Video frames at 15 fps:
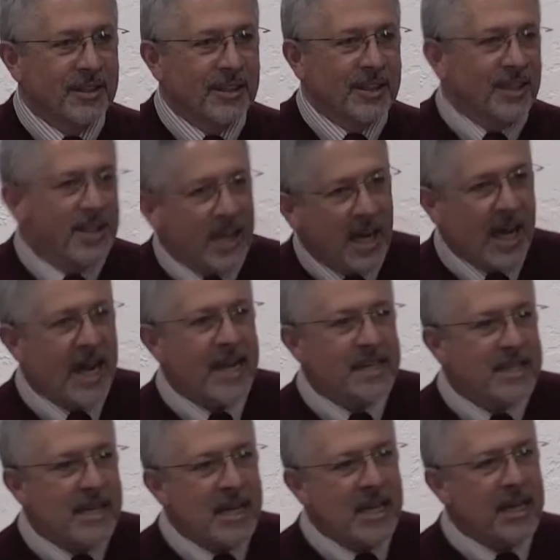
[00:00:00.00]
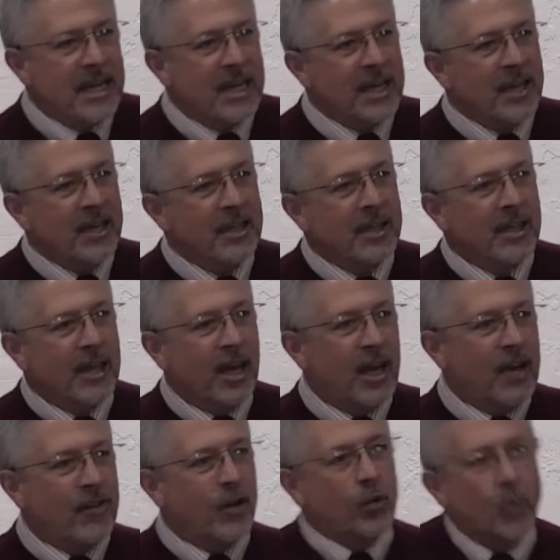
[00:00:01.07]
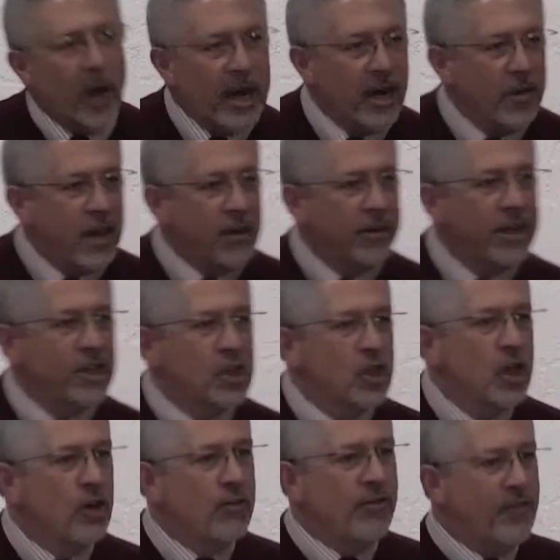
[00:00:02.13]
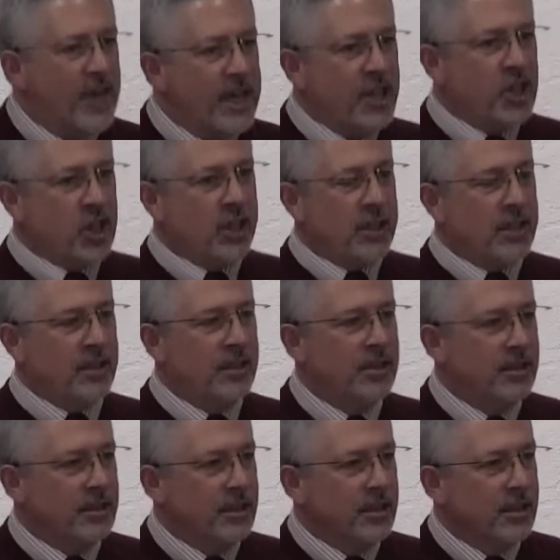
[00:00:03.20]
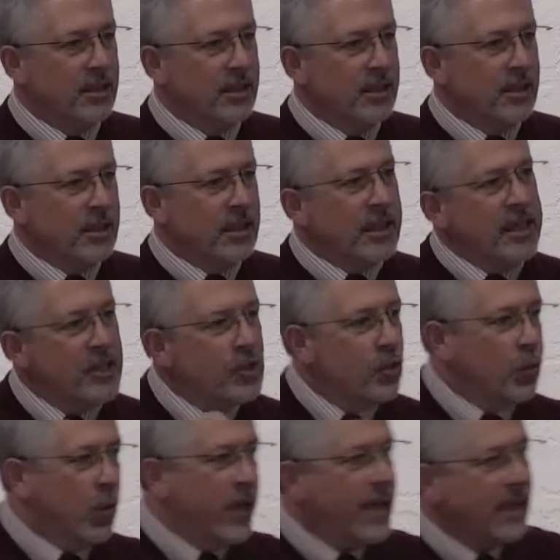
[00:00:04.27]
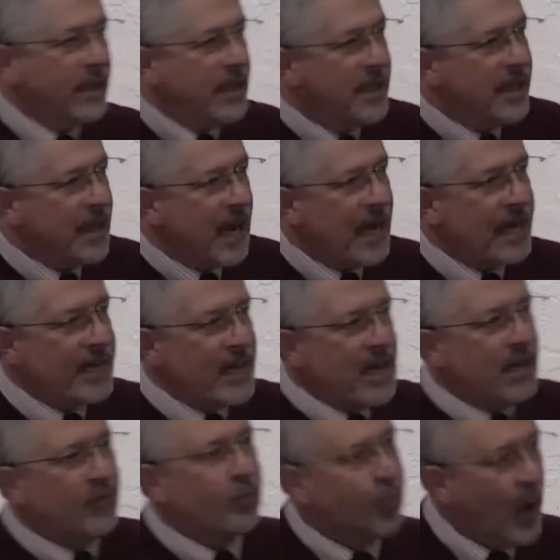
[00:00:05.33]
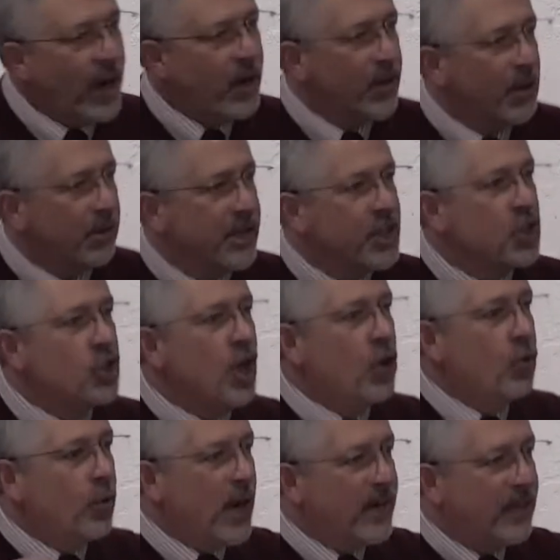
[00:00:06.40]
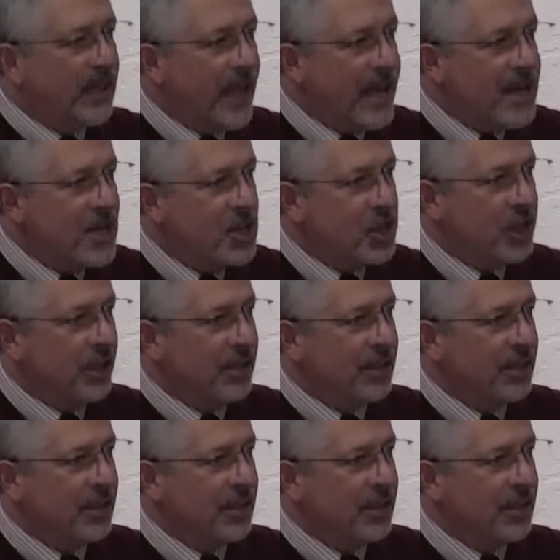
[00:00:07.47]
The idea of where there is no vision is really the idea of where there is no revelation,